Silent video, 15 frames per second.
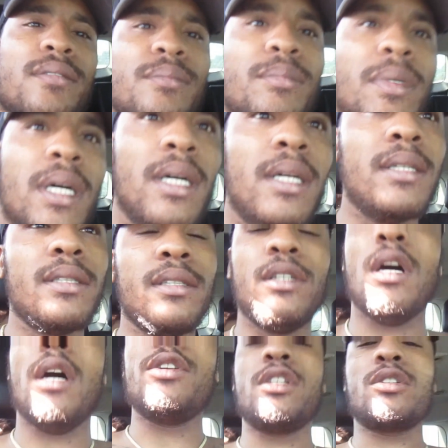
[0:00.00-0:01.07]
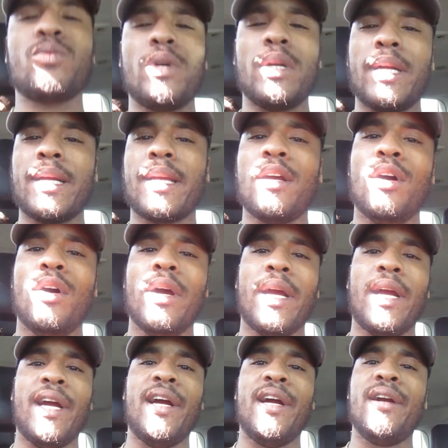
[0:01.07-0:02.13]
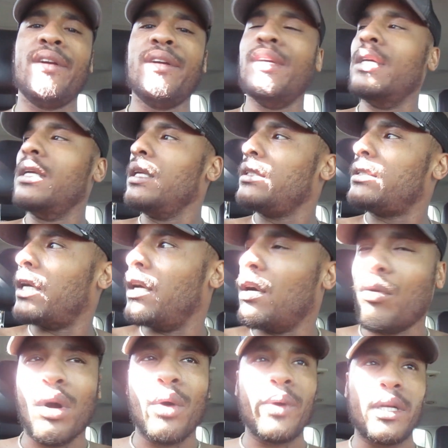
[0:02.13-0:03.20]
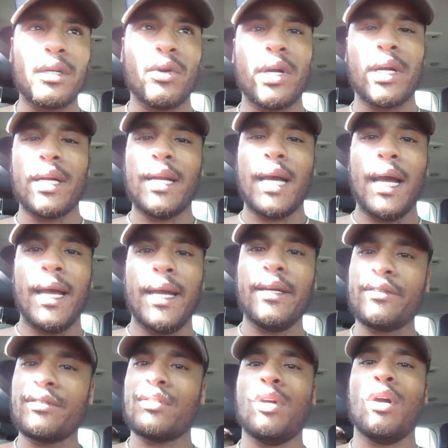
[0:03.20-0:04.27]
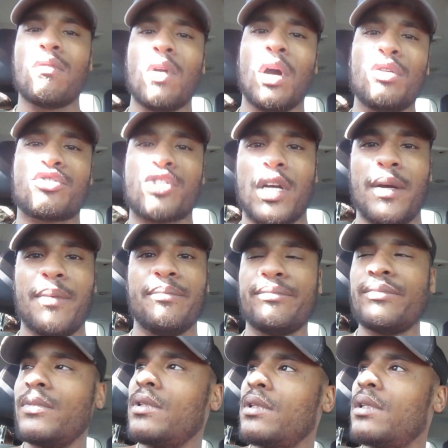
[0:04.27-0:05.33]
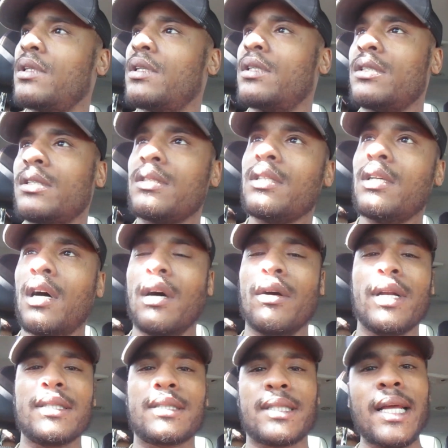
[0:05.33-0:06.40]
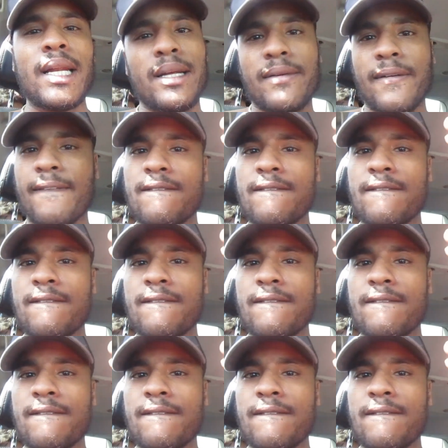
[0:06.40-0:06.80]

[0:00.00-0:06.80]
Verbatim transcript: But you know, just wanted to get on here, tell you what we're doing today, little road trip. You know, let's get it.